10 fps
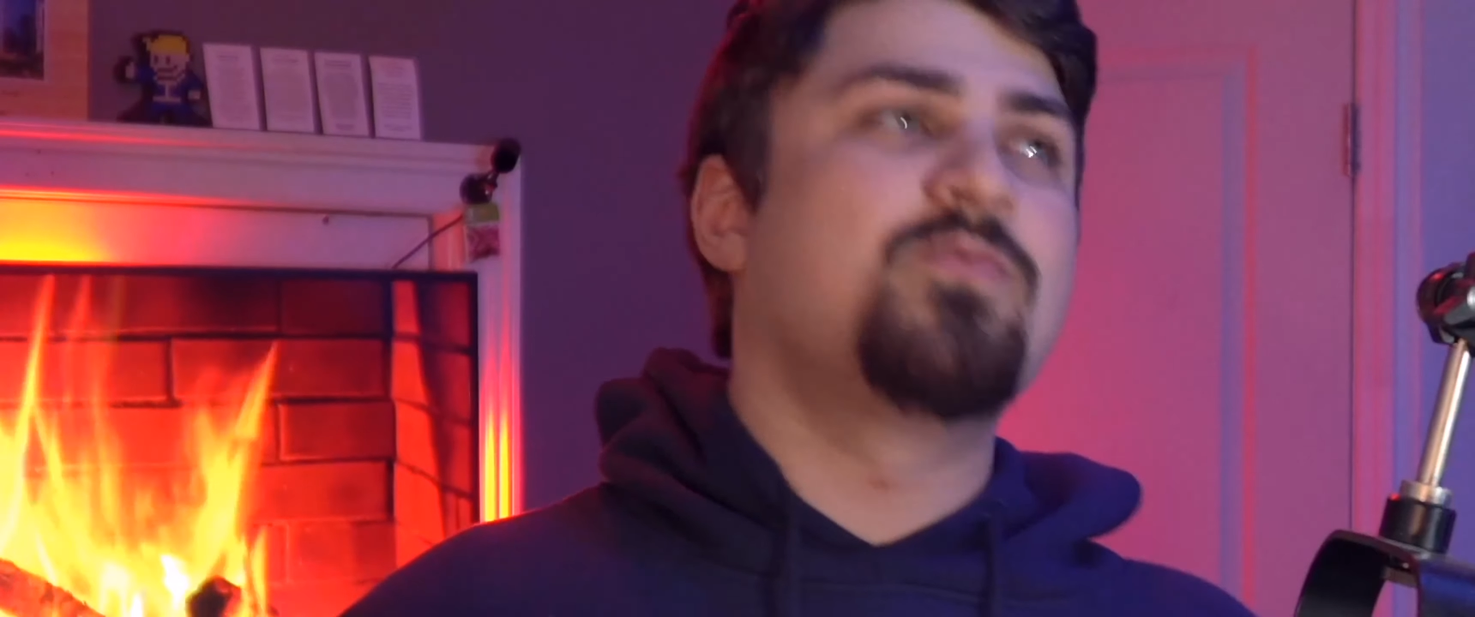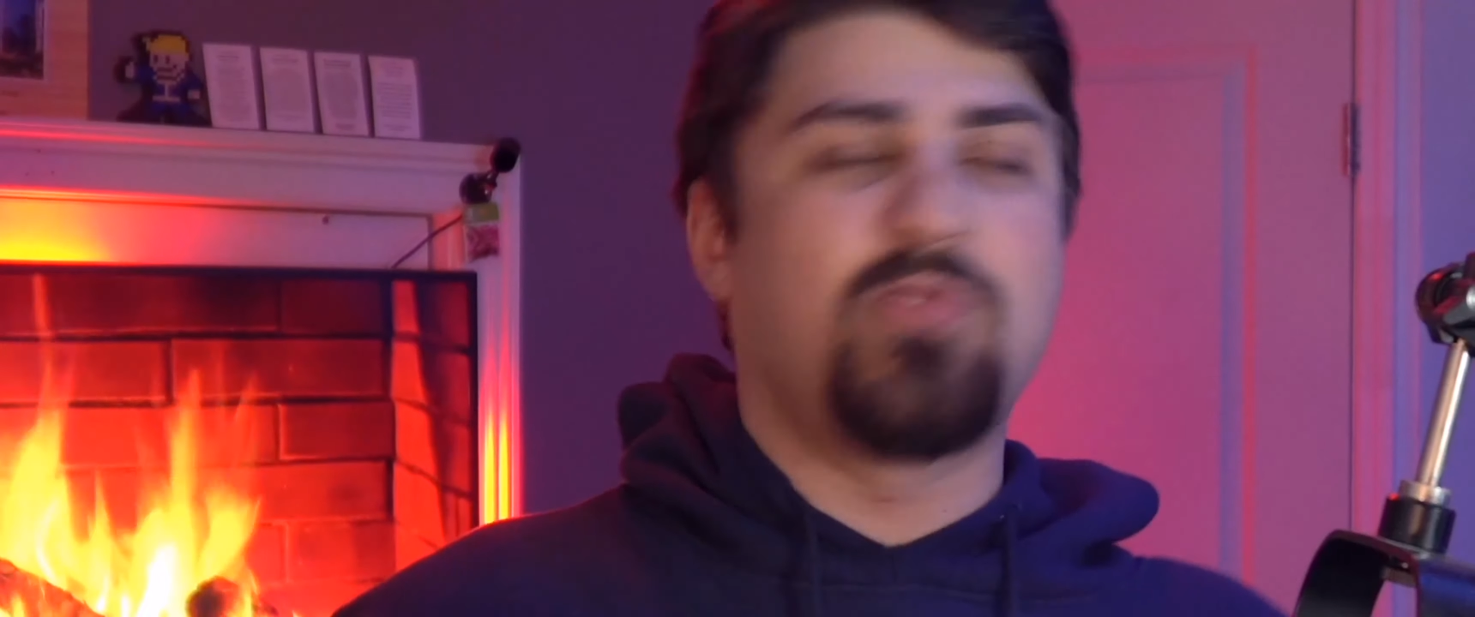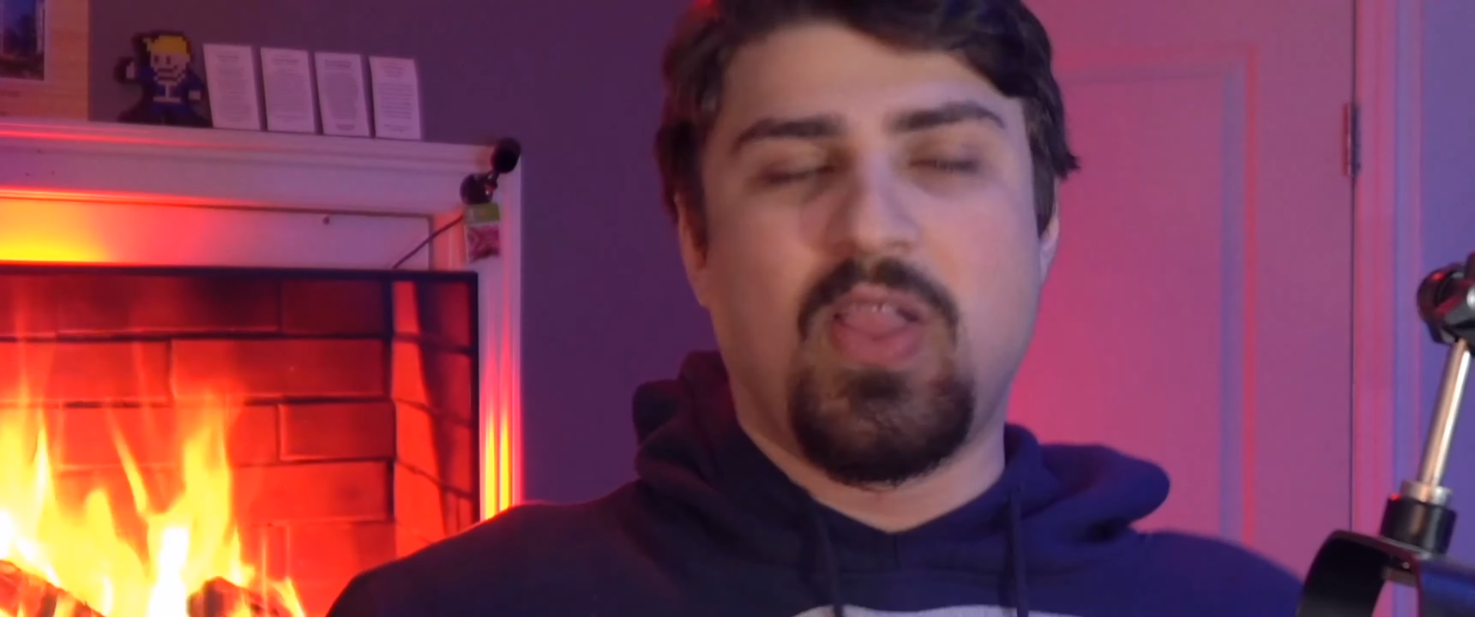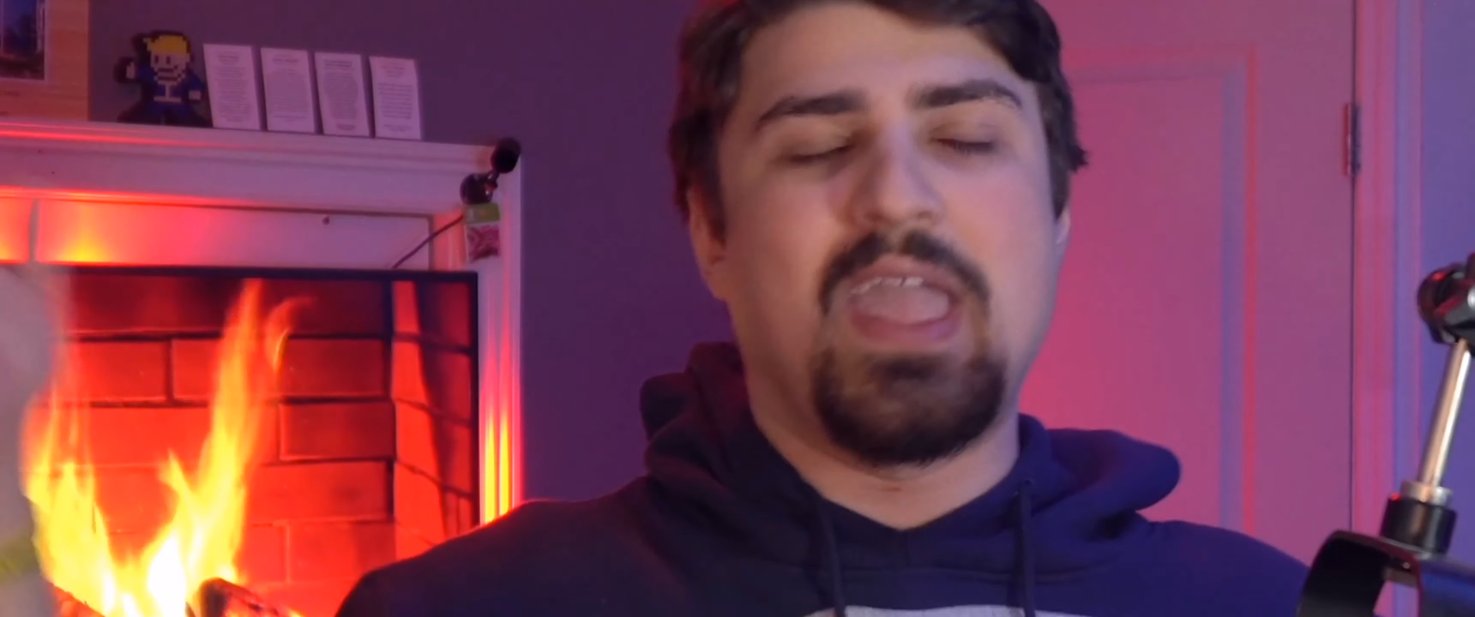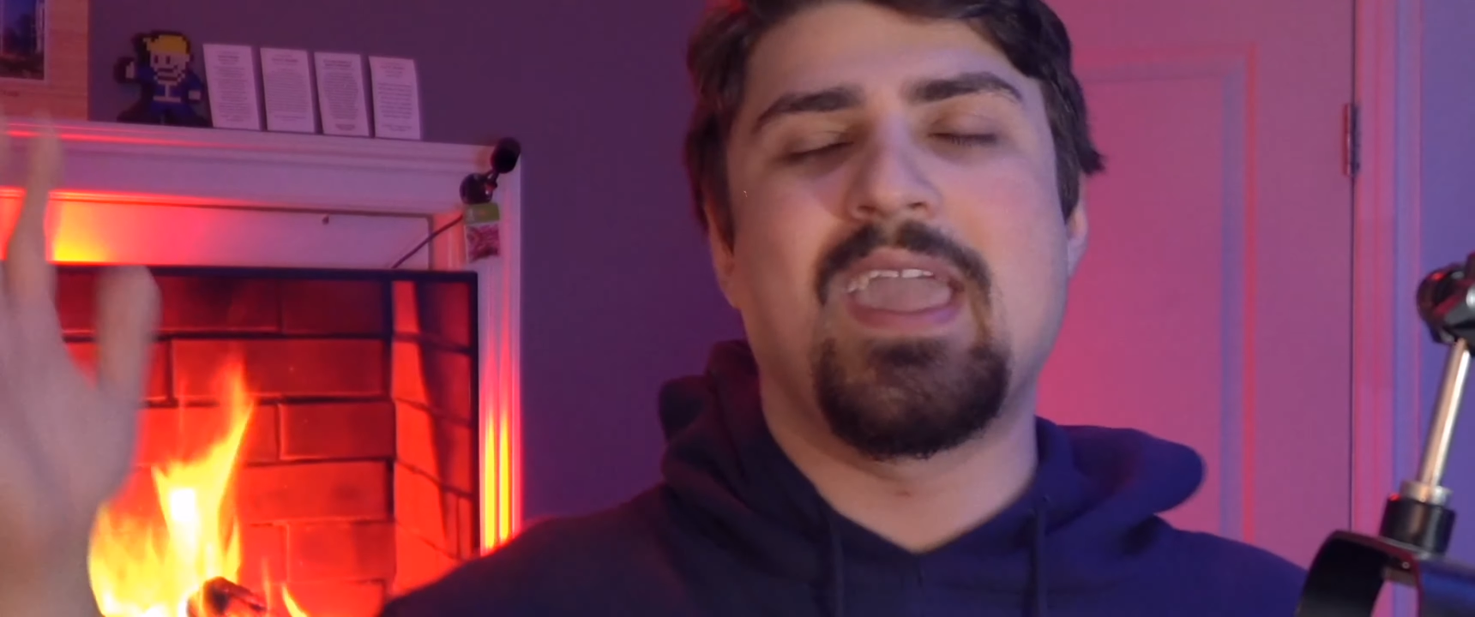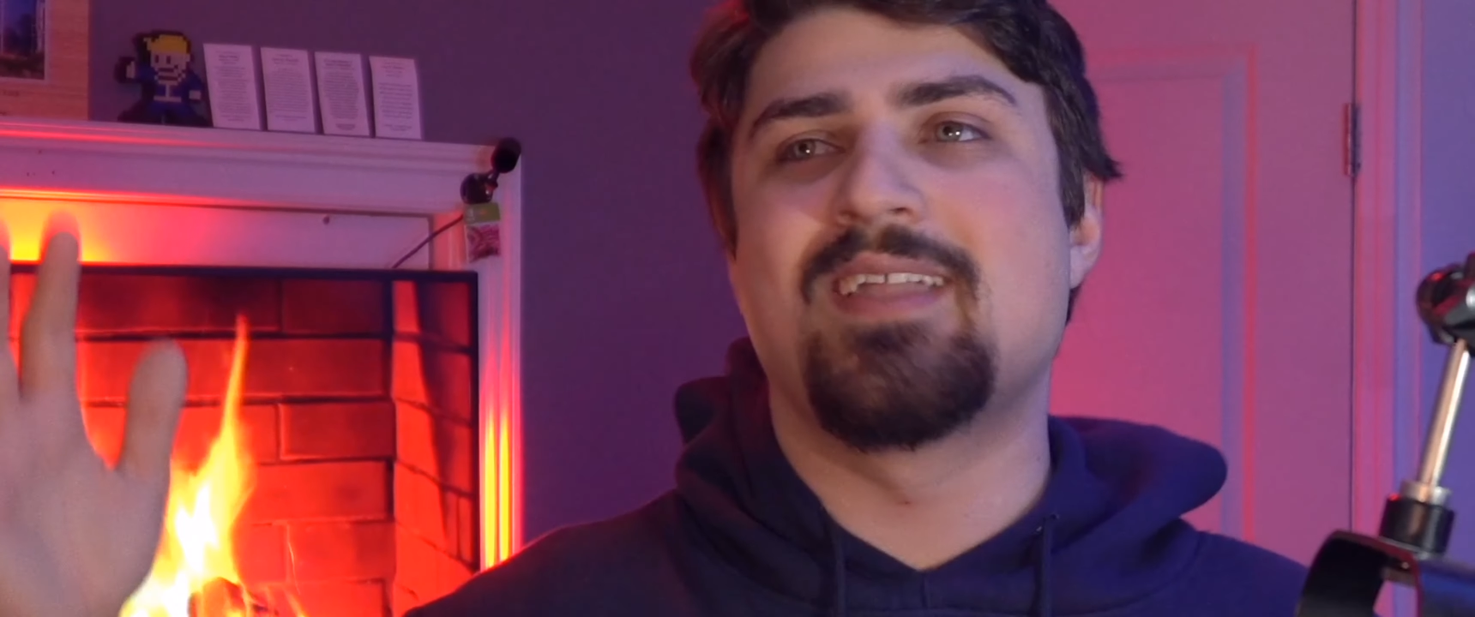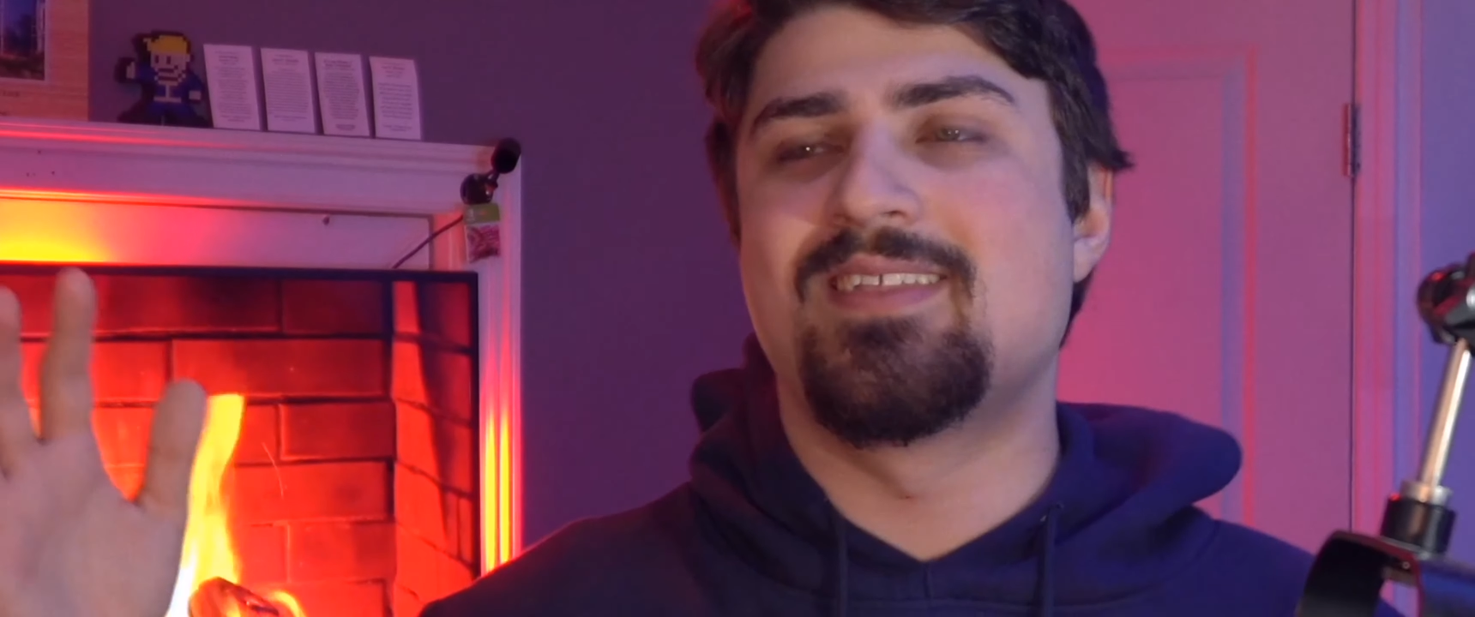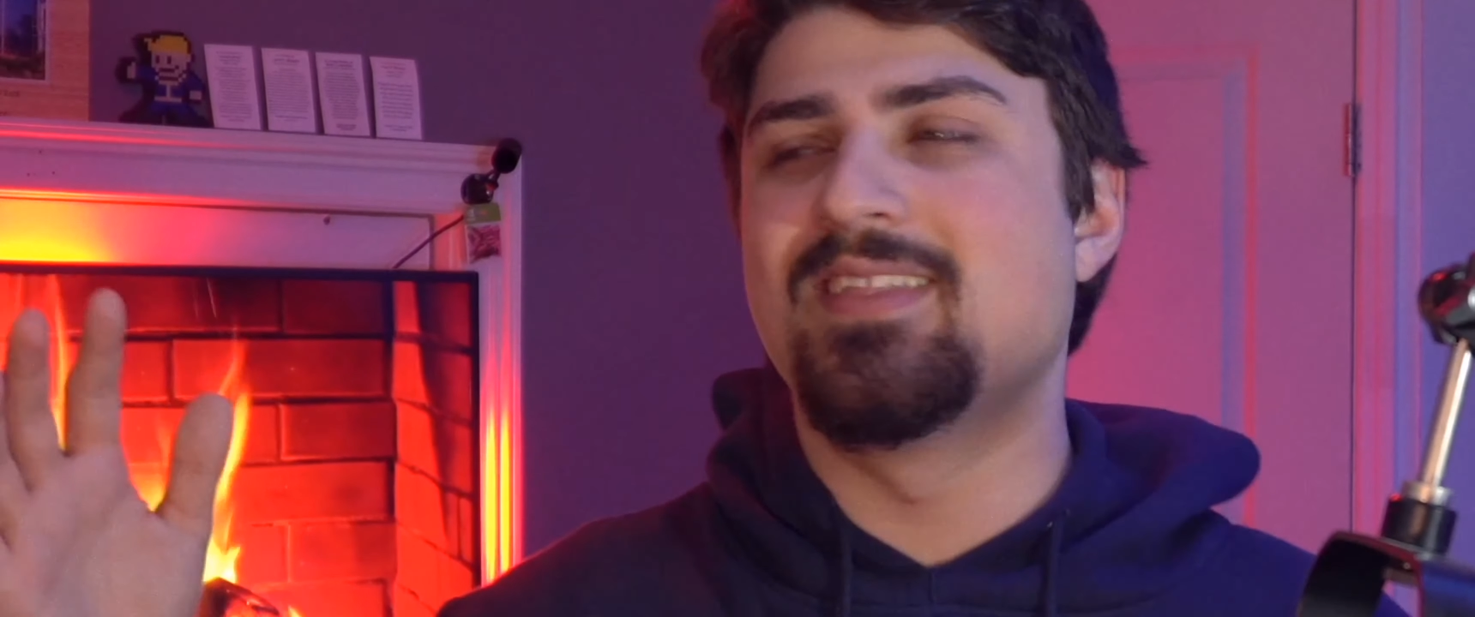land,